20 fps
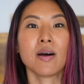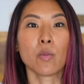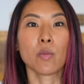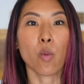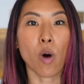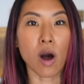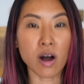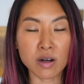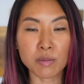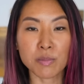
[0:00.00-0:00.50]

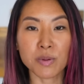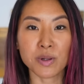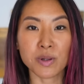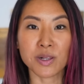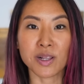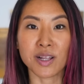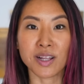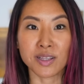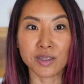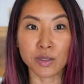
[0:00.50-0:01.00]

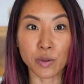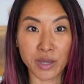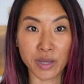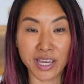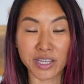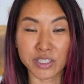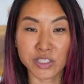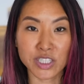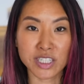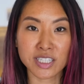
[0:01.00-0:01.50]
walkable
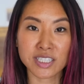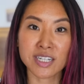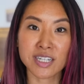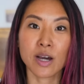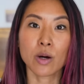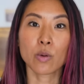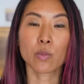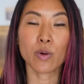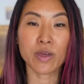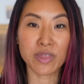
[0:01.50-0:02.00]
location
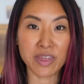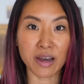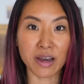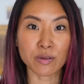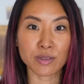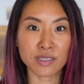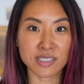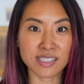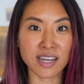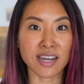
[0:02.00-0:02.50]

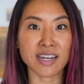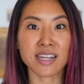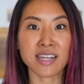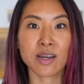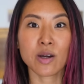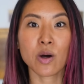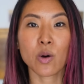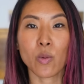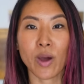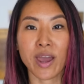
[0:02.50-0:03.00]
without
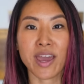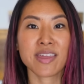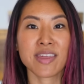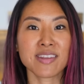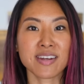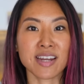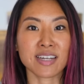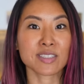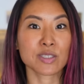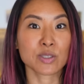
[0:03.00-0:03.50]
signing away the
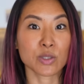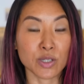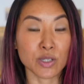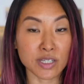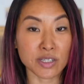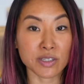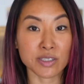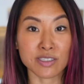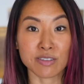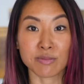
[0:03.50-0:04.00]
next 30
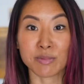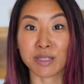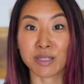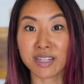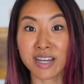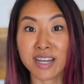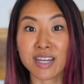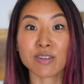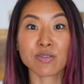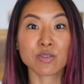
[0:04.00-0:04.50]
years of my
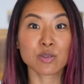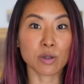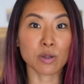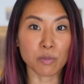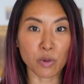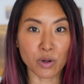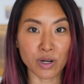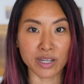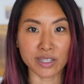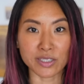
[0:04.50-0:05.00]
life to a
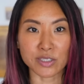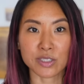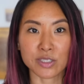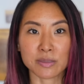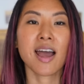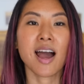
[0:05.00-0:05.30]
mortgage.